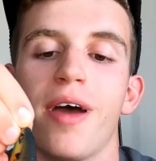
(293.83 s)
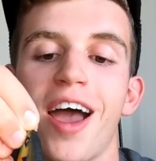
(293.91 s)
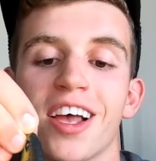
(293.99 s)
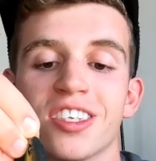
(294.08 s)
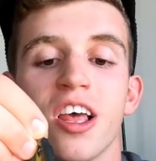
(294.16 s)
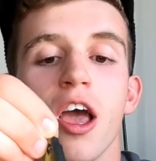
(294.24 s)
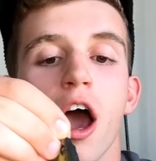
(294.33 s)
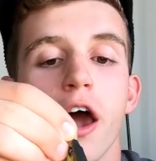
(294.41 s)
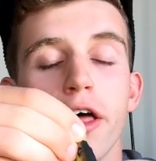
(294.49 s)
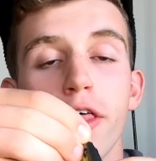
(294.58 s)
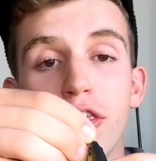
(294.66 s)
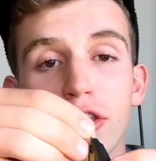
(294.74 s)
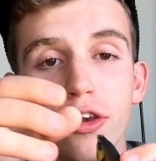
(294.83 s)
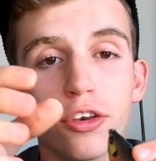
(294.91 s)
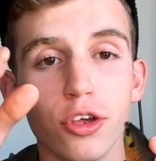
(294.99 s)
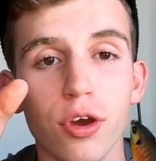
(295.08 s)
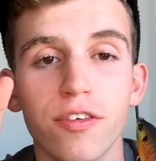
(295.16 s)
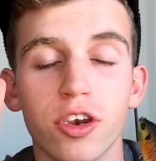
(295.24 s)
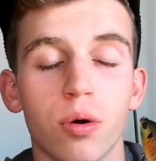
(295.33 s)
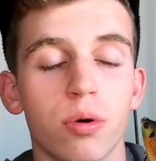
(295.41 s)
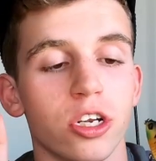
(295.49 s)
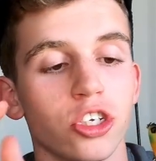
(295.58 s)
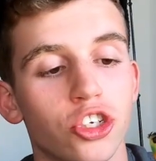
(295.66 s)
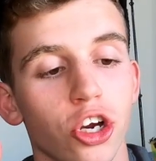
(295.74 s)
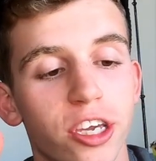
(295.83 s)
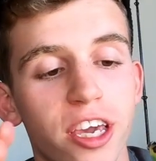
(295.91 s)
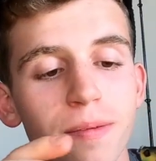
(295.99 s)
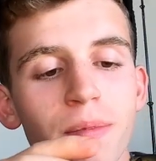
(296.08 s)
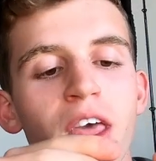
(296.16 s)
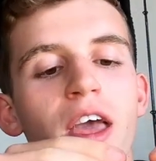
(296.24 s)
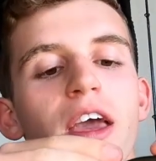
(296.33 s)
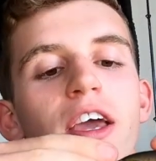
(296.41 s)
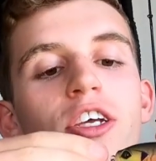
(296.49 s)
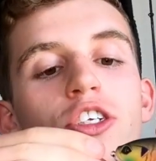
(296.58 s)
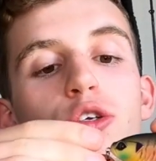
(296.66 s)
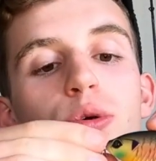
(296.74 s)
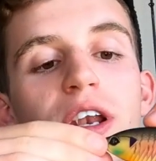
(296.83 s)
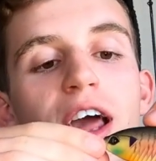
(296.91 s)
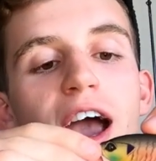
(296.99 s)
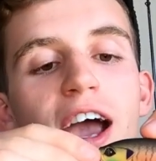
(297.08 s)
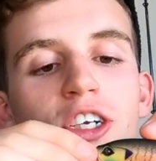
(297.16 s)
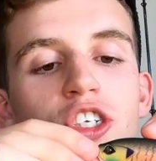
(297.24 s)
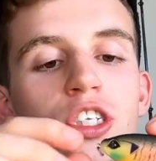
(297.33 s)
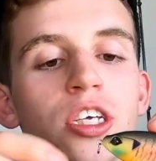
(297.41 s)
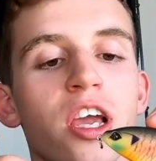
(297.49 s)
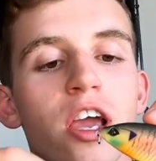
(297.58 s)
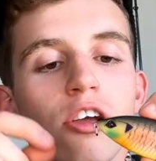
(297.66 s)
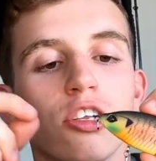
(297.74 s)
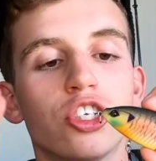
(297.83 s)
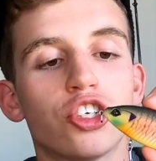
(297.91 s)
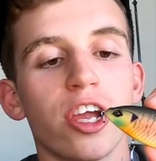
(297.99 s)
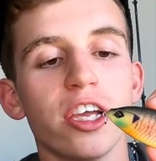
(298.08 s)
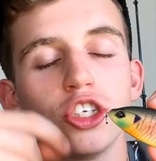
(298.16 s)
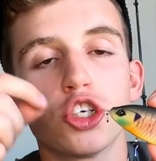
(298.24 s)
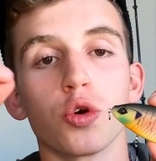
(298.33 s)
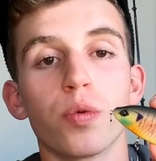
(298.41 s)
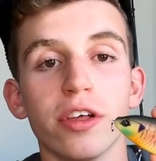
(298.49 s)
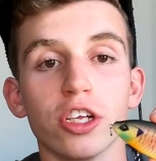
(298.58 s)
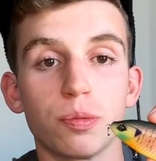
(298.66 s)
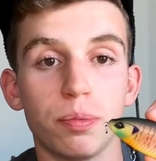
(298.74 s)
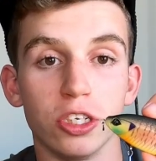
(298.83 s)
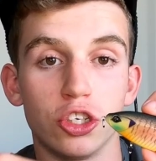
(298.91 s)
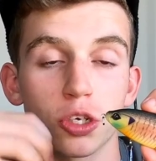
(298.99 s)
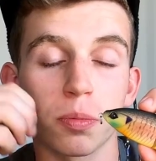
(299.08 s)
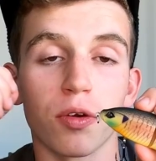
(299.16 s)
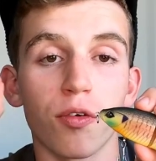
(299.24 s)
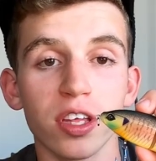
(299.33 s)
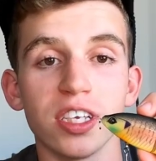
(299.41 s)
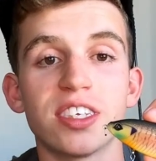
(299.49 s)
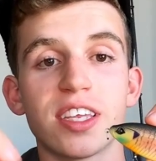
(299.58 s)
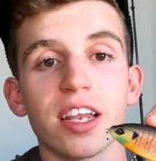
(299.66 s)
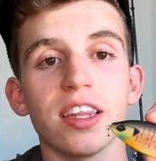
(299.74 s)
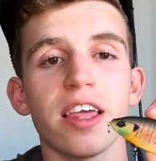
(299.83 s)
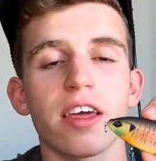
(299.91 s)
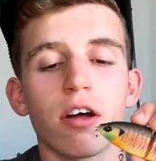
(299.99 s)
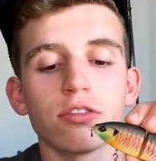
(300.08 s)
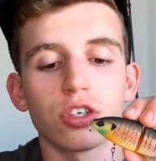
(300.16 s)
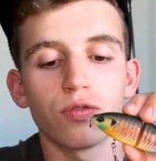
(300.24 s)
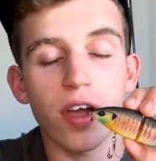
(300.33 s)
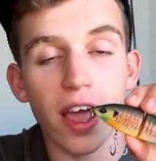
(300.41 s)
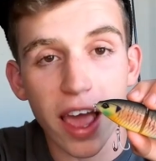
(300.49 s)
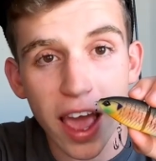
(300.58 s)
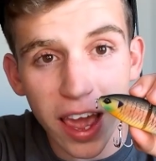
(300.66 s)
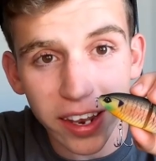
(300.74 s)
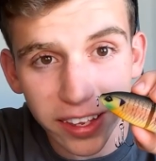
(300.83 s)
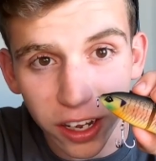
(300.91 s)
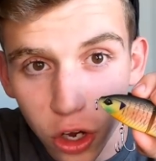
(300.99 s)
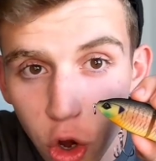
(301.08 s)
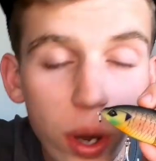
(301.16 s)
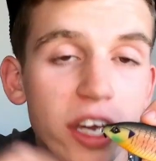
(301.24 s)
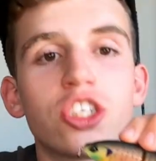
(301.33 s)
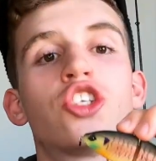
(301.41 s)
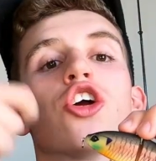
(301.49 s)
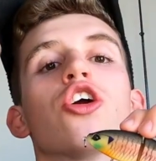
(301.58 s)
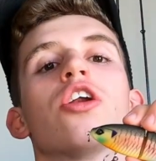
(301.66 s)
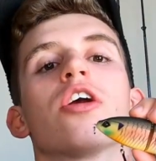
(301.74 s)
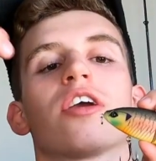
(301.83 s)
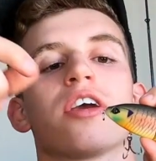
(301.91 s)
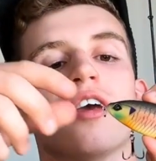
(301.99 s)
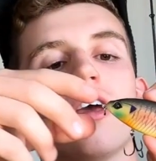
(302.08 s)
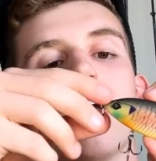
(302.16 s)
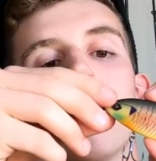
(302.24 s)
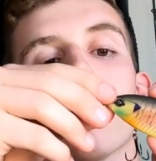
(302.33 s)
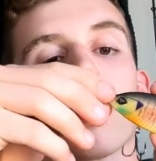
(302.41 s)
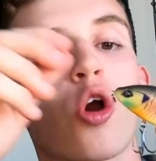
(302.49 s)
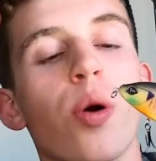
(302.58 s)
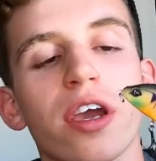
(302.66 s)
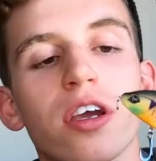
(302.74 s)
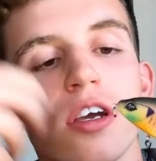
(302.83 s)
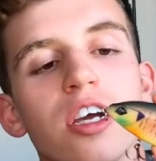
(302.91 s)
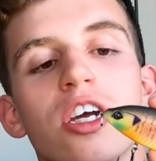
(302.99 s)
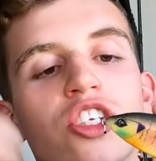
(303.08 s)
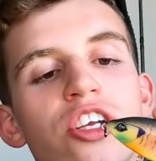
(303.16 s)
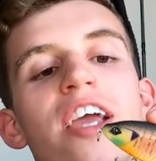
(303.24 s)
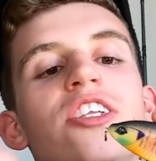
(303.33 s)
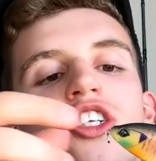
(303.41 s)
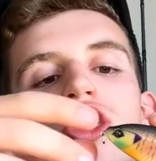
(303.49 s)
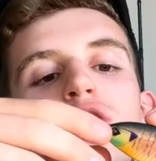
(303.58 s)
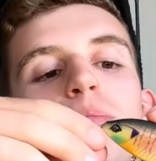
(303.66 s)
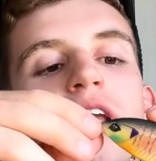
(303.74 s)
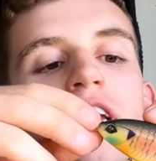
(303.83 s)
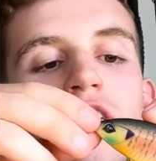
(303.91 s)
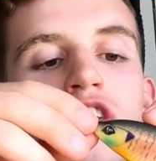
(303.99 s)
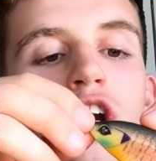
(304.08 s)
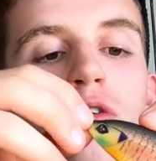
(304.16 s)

in bass. Another thing you can do if you don't want to jerk it is you can actually change your reel speed. So you can be reeling steadily and also add like a quick jerk or a quick change in speed and